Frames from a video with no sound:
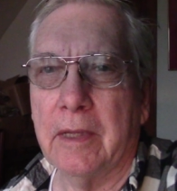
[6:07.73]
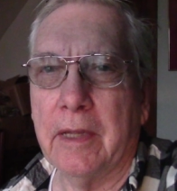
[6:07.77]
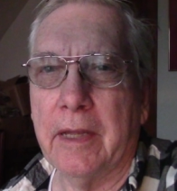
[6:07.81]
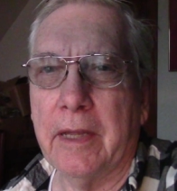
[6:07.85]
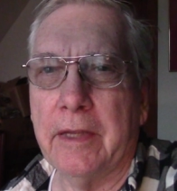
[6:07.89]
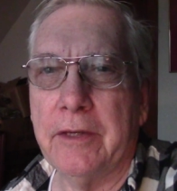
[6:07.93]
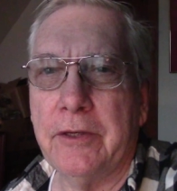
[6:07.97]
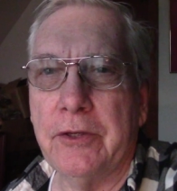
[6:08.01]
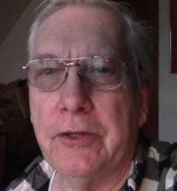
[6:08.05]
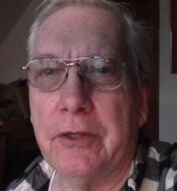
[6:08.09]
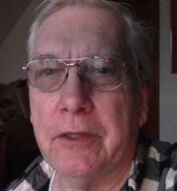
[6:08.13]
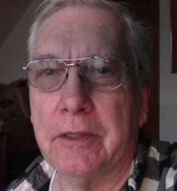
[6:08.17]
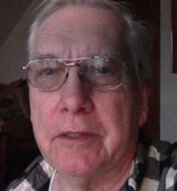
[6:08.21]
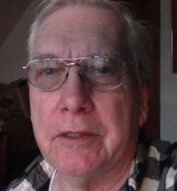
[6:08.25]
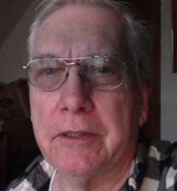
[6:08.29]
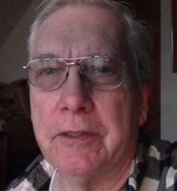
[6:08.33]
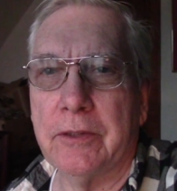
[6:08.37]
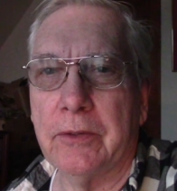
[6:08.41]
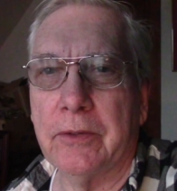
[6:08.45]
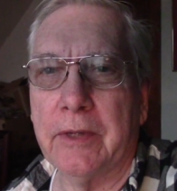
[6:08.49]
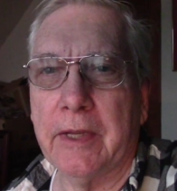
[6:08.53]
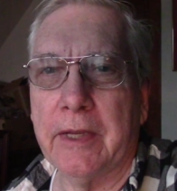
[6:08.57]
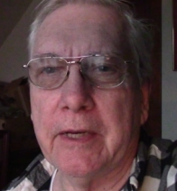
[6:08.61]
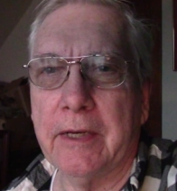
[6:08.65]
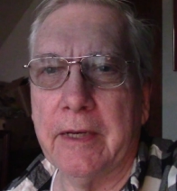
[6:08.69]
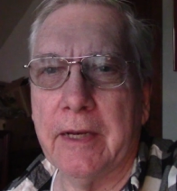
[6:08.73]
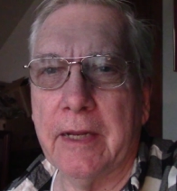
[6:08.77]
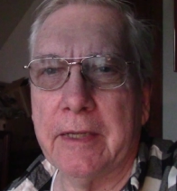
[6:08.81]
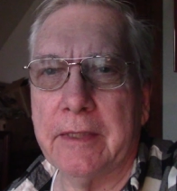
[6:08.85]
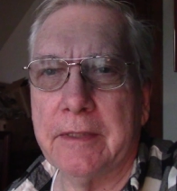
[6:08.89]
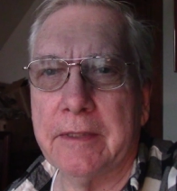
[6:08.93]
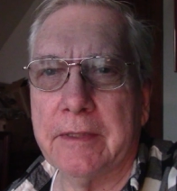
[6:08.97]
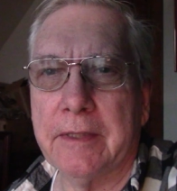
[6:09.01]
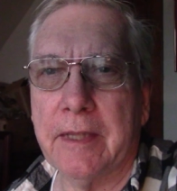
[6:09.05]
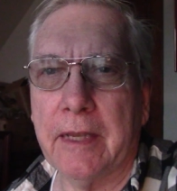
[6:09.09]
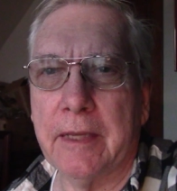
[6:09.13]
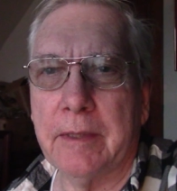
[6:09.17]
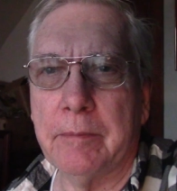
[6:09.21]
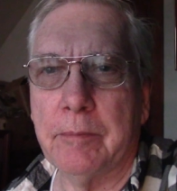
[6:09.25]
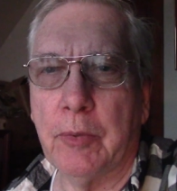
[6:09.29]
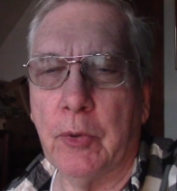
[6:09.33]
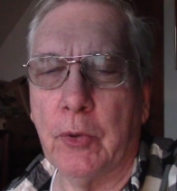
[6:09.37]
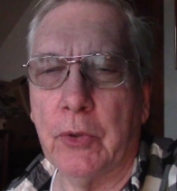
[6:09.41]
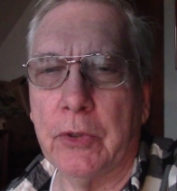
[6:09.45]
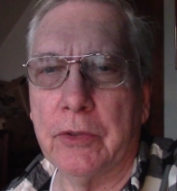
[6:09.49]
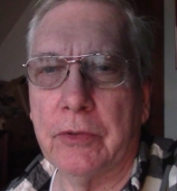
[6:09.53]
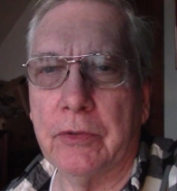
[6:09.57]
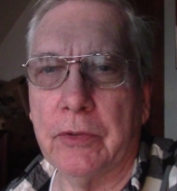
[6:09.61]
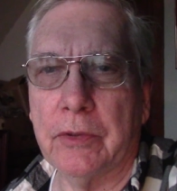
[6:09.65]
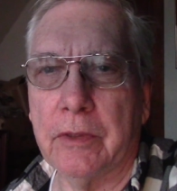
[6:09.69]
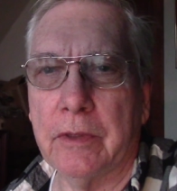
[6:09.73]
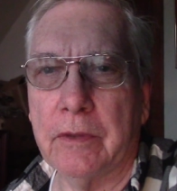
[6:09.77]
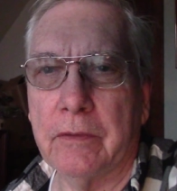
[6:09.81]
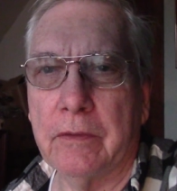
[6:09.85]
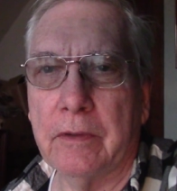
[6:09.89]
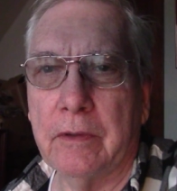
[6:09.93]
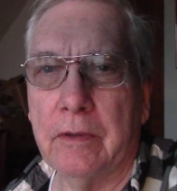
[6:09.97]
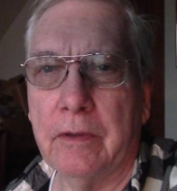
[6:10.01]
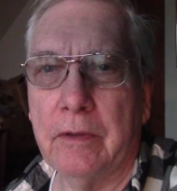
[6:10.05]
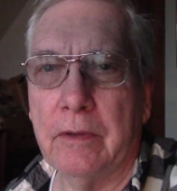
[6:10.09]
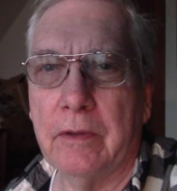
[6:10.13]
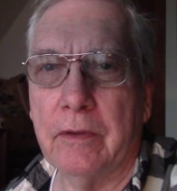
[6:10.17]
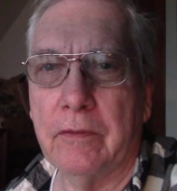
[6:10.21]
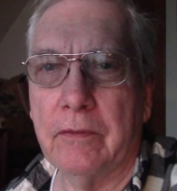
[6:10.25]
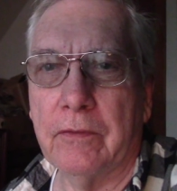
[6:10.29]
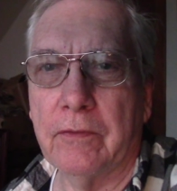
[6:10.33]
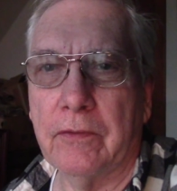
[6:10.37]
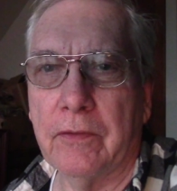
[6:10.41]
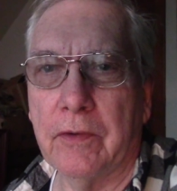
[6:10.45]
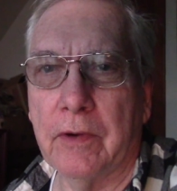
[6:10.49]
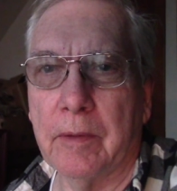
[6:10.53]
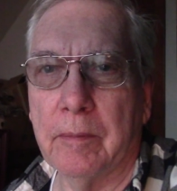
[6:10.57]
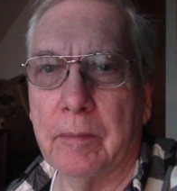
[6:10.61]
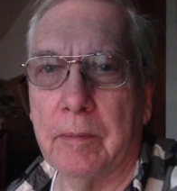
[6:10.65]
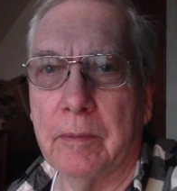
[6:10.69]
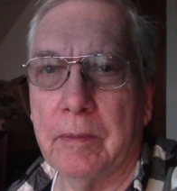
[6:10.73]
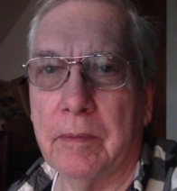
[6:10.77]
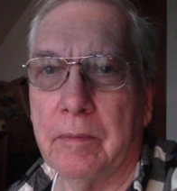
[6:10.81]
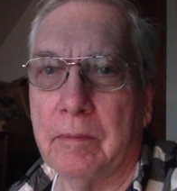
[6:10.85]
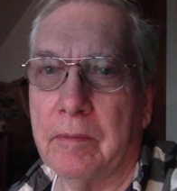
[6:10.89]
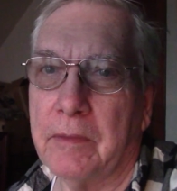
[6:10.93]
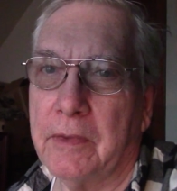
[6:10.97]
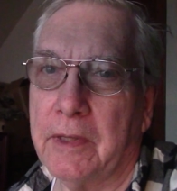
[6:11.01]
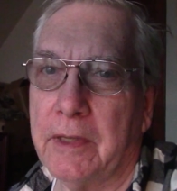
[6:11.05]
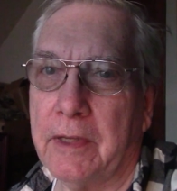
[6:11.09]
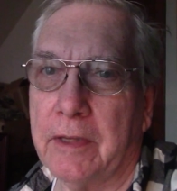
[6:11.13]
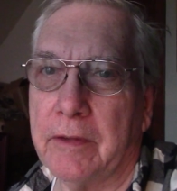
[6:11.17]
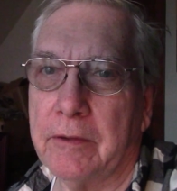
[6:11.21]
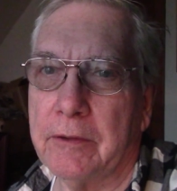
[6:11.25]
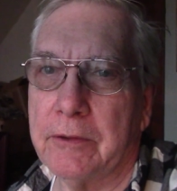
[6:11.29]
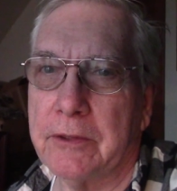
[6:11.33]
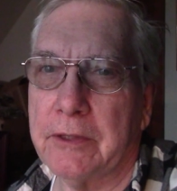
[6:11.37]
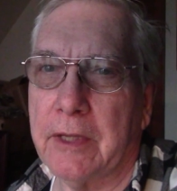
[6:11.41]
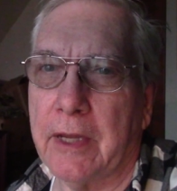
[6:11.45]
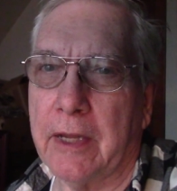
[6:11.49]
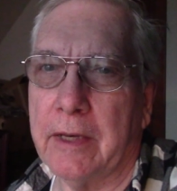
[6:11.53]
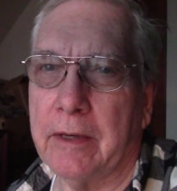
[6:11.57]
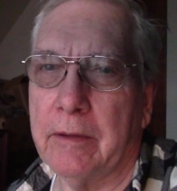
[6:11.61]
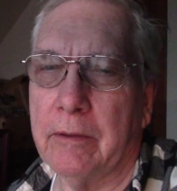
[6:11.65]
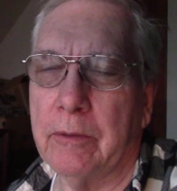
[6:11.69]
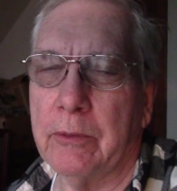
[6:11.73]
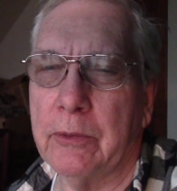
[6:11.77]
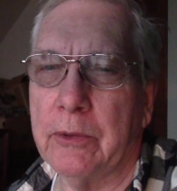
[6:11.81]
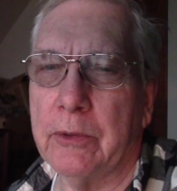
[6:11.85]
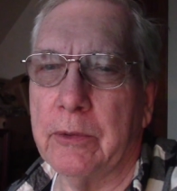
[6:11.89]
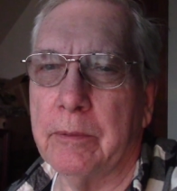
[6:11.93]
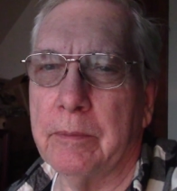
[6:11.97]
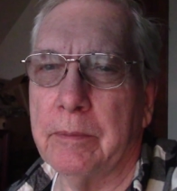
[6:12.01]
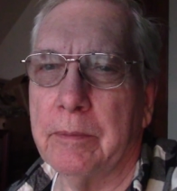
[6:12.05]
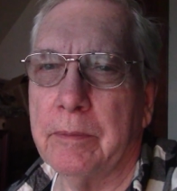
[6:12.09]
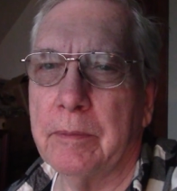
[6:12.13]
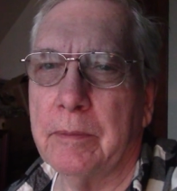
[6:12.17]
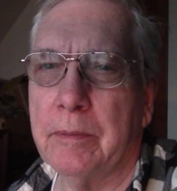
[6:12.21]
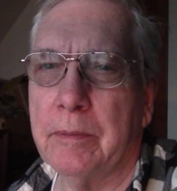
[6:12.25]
and you could still get a nice tight portrait from the other side of the room